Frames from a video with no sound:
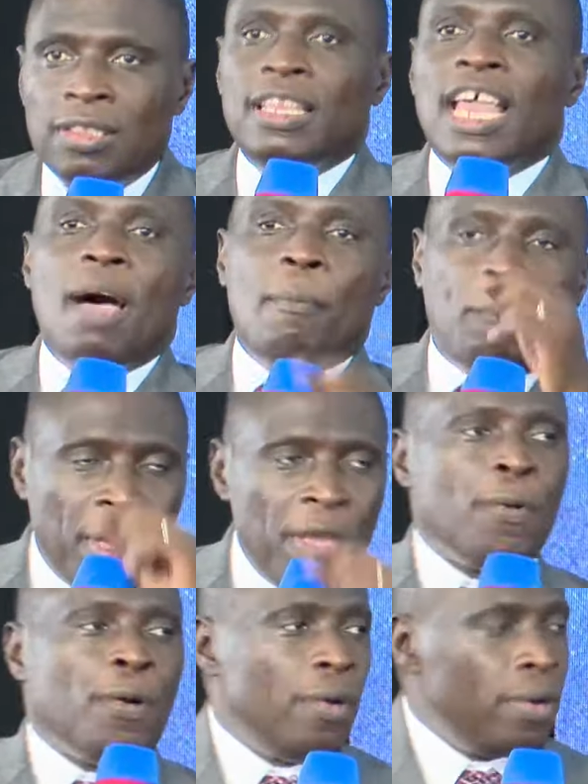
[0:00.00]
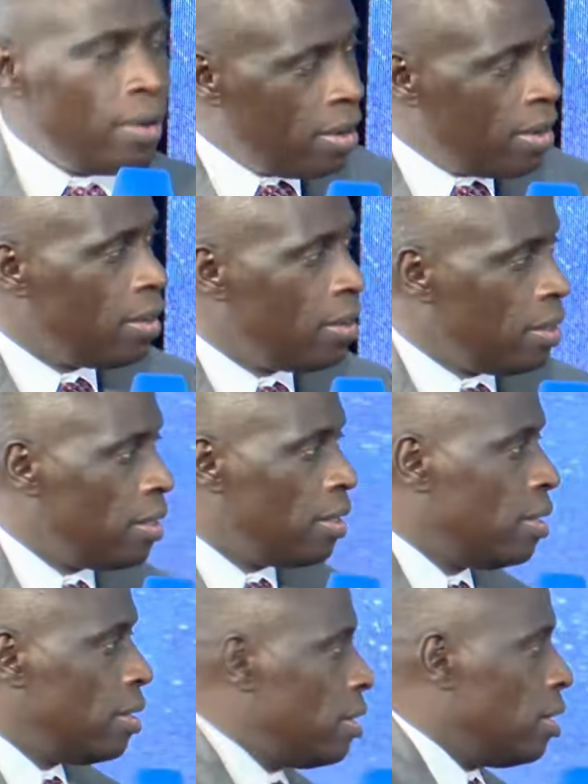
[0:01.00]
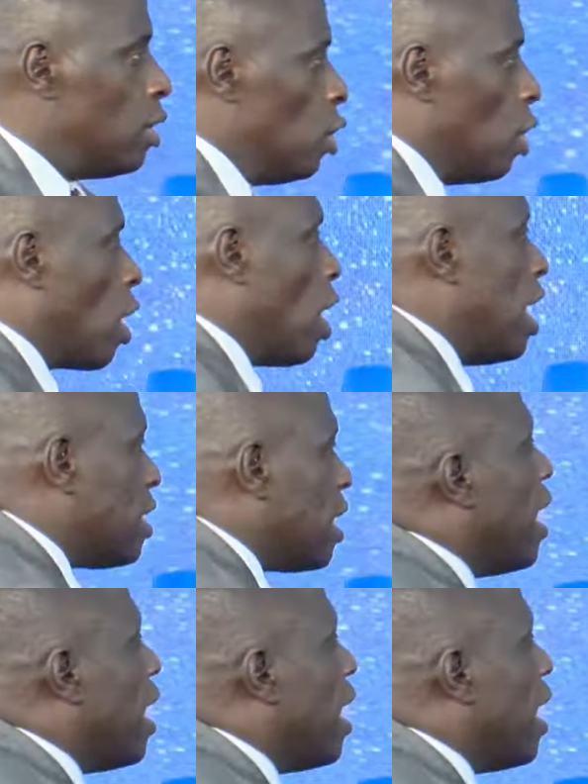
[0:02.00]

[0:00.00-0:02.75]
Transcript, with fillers: There are people you're going to